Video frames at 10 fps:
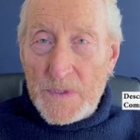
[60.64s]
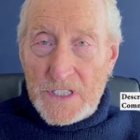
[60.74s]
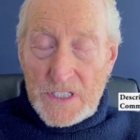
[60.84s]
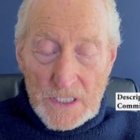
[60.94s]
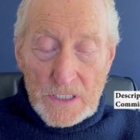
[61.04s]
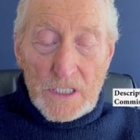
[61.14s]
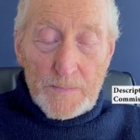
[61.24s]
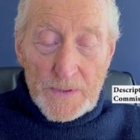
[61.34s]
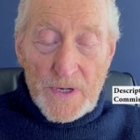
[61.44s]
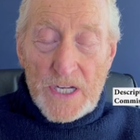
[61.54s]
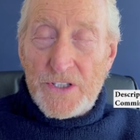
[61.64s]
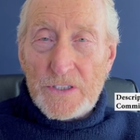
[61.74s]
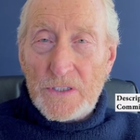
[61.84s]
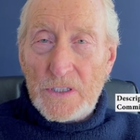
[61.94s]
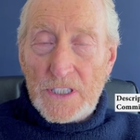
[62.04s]
still
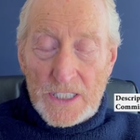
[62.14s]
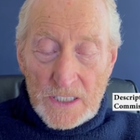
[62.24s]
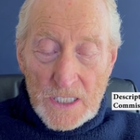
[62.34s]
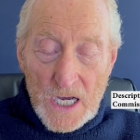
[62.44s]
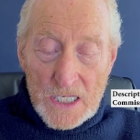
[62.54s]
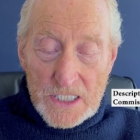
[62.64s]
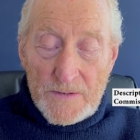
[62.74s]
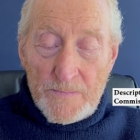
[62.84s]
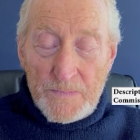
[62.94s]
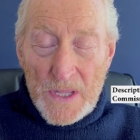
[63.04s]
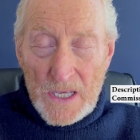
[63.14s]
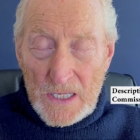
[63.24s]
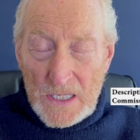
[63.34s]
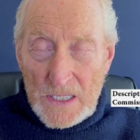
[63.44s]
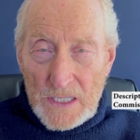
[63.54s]
operational in Gaza,
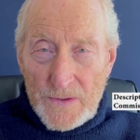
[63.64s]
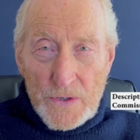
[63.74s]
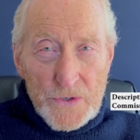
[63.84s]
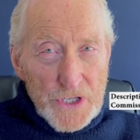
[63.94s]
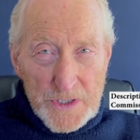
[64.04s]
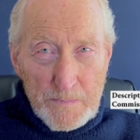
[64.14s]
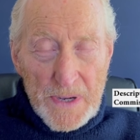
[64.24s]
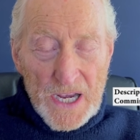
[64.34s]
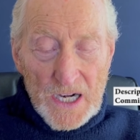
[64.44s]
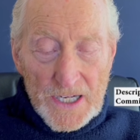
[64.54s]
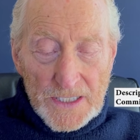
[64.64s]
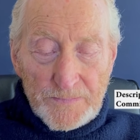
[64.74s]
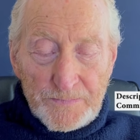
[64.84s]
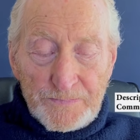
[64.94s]
though just barely.